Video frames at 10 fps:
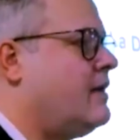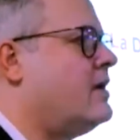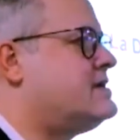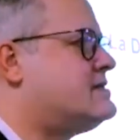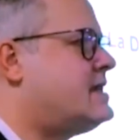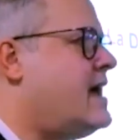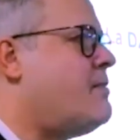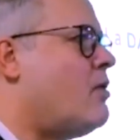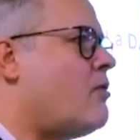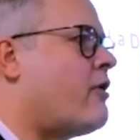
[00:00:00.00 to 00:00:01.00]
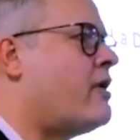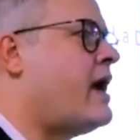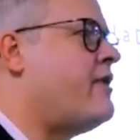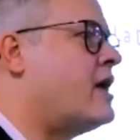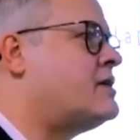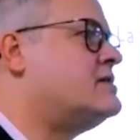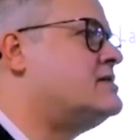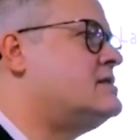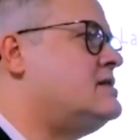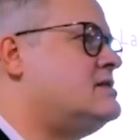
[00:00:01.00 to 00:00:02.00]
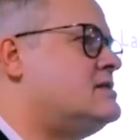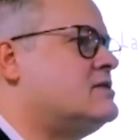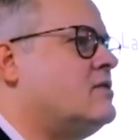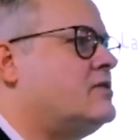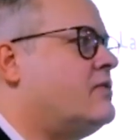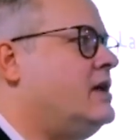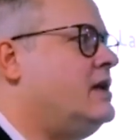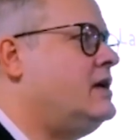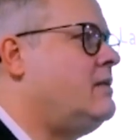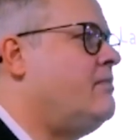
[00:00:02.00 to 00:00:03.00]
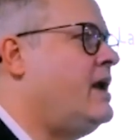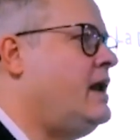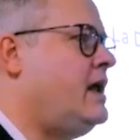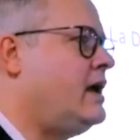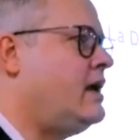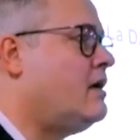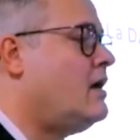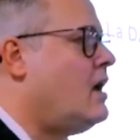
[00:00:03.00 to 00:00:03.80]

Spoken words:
stable coronary artery disease is not really benign.